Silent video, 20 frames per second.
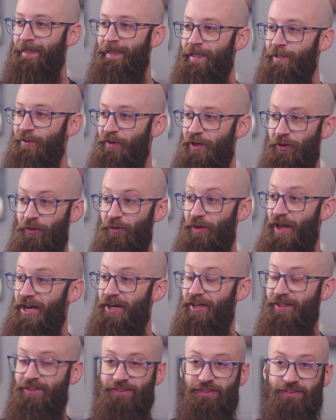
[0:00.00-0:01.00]
you'll hear
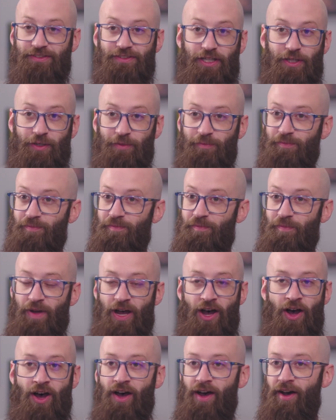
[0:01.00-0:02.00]
layers in some
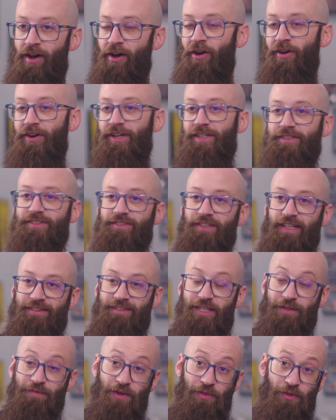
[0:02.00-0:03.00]
artists, like
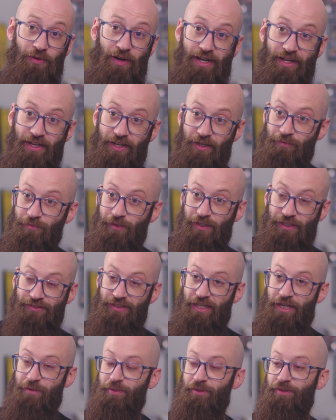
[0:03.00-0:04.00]
TV on the radio, for
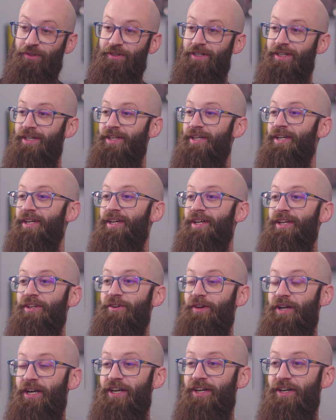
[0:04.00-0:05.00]
example.
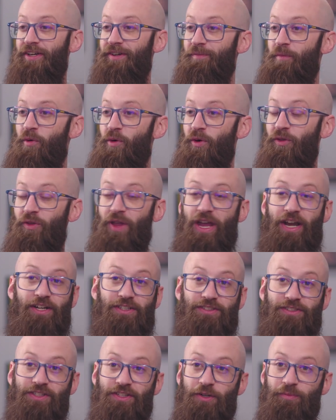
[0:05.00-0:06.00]
You'll hear more
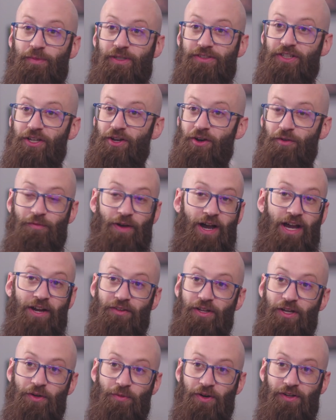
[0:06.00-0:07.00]
layers in their music on vinyl
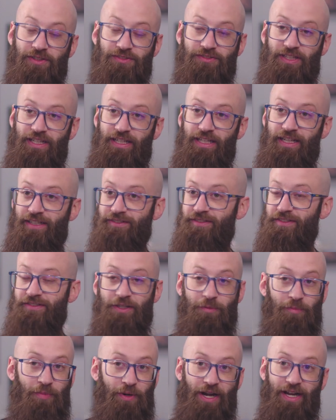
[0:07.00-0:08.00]
than you will on CD because it's
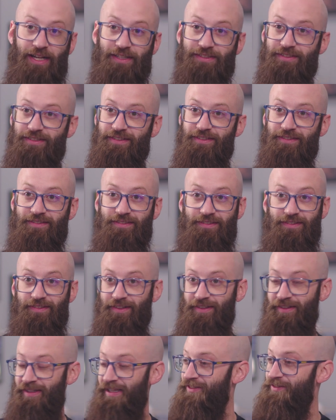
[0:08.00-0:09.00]
compressed and
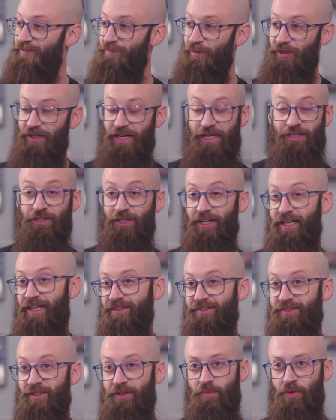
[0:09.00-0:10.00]
it's really
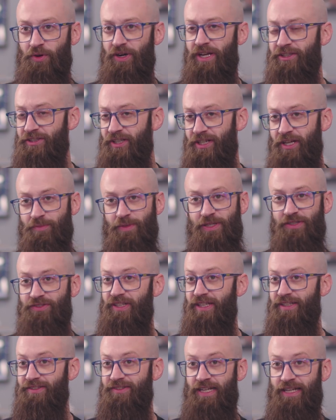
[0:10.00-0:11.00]
intricate. So the more intricate
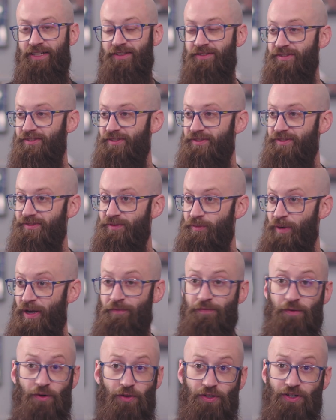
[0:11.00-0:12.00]
music sounds way
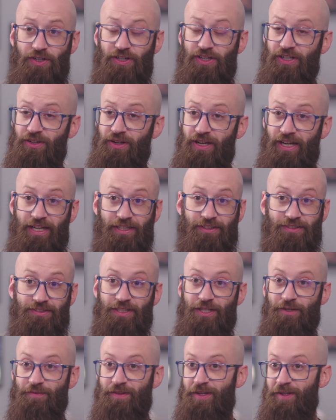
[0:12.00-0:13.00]
fuller, and you can hear
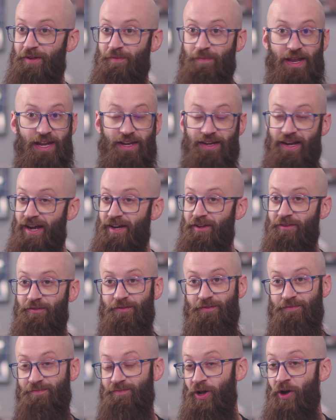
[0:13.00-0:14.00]
stuff that you may not have
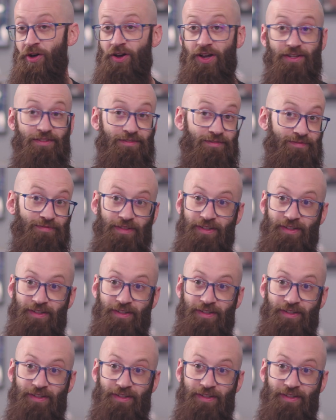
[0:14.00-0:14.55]
caught